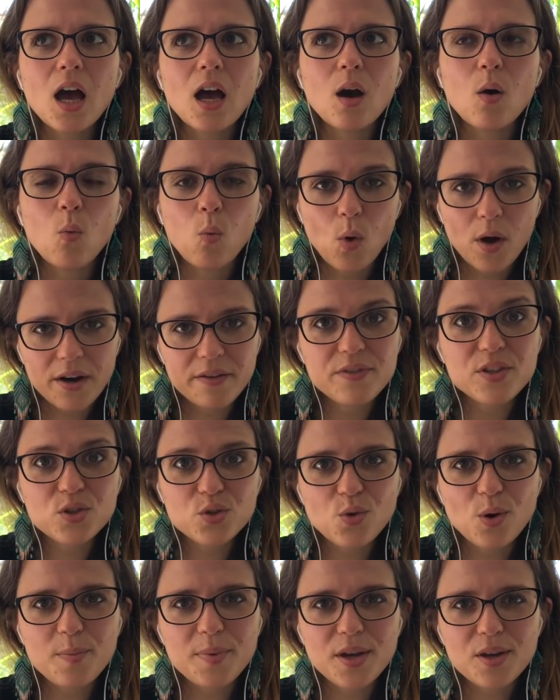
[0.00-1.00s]
One of the
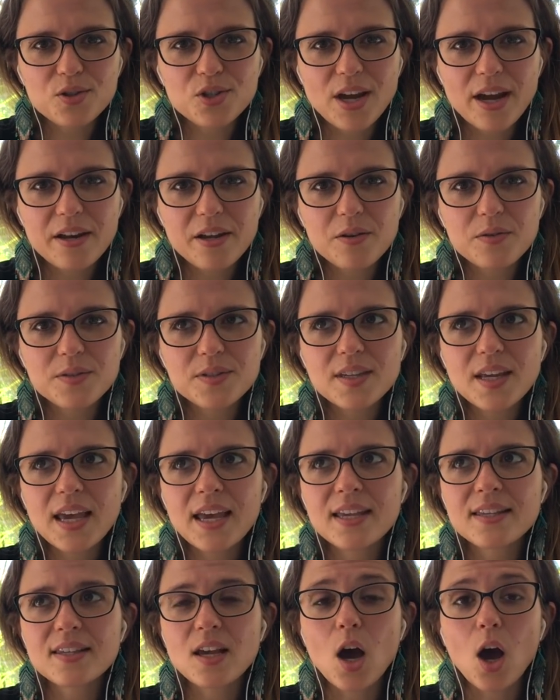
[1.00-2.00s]
Scorpio shadows
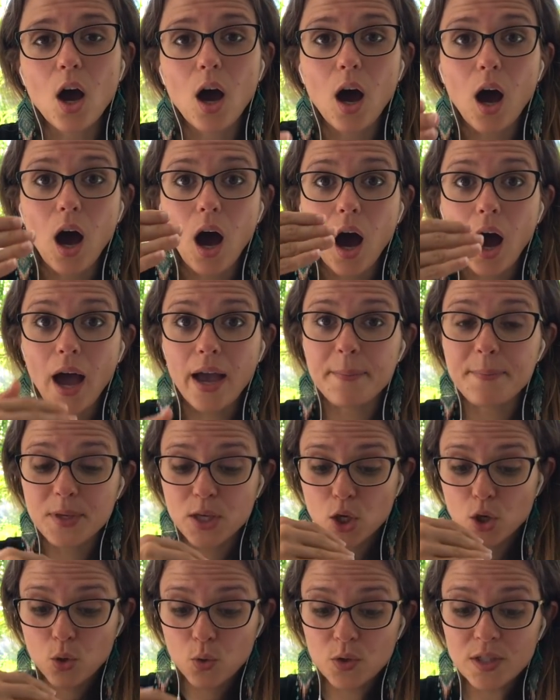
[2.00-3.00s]
is I'm
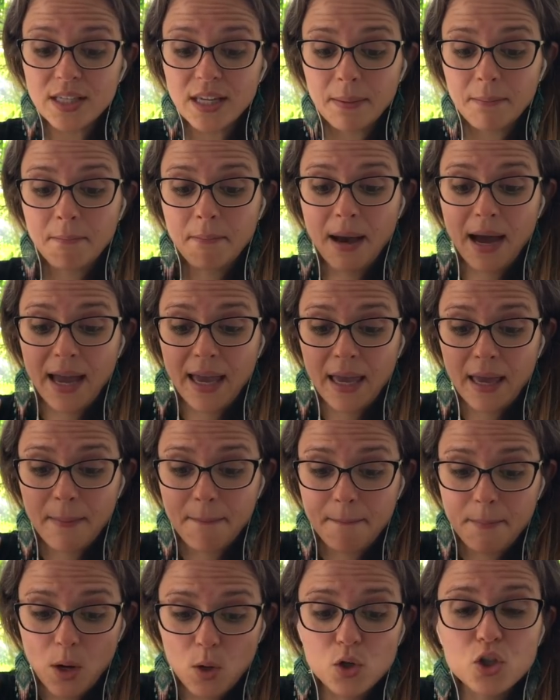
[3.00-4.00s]
using my
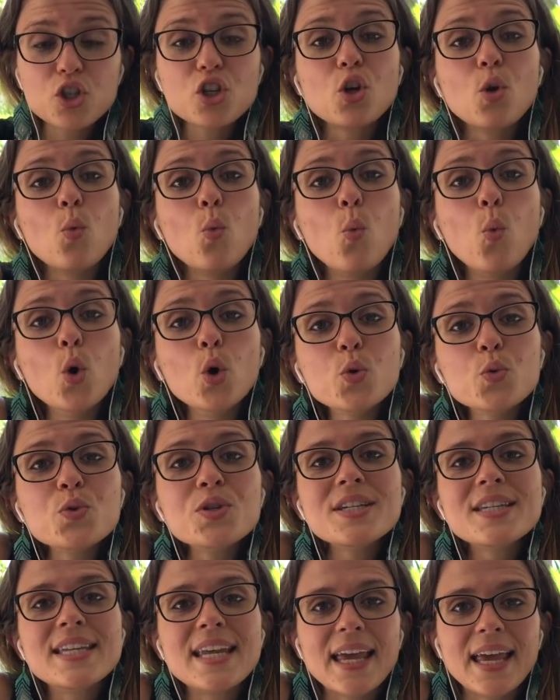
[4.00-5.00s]
emotional
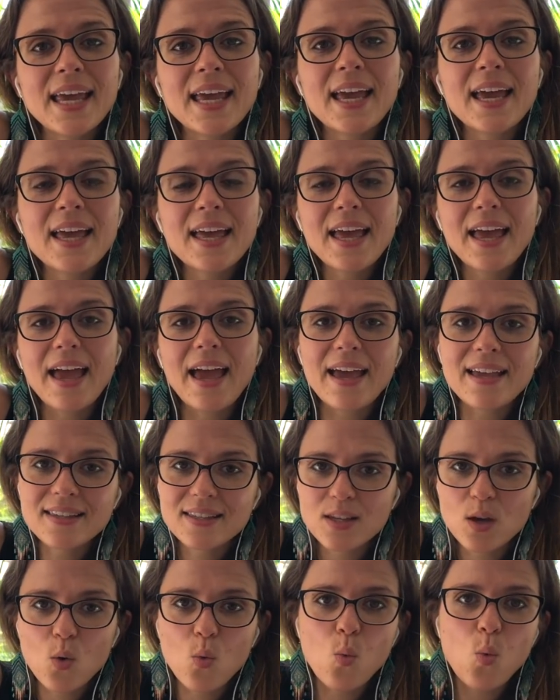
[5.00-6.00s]
wounding
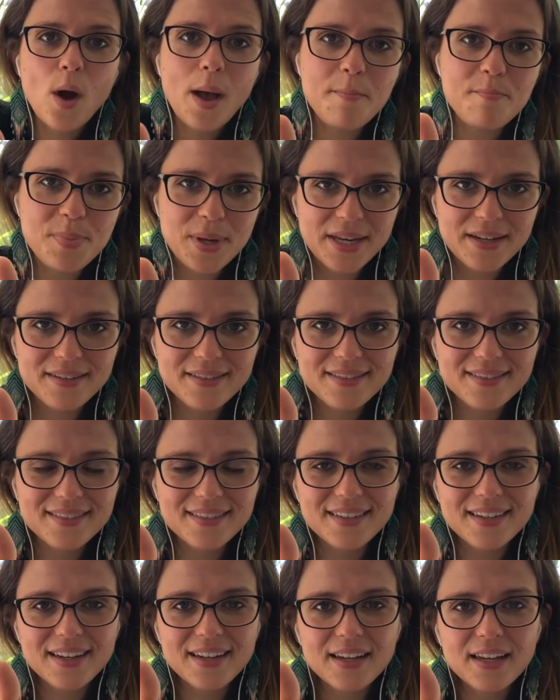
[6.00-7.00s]
as a weapon
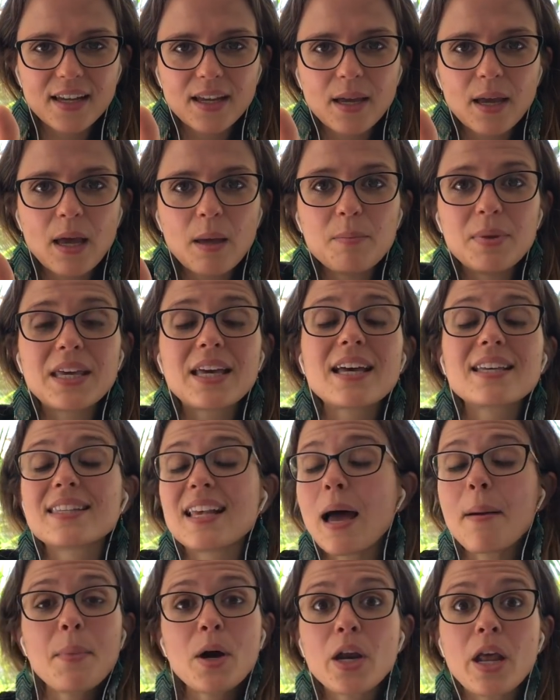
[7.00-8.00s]
because
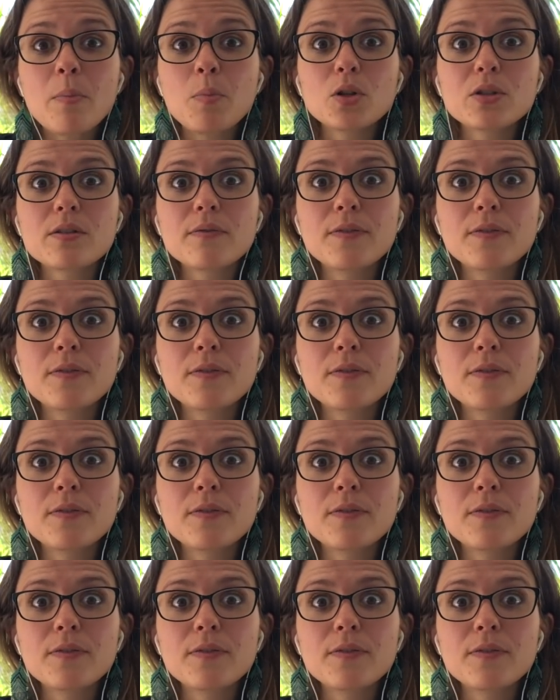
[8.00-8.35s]
I'm unable to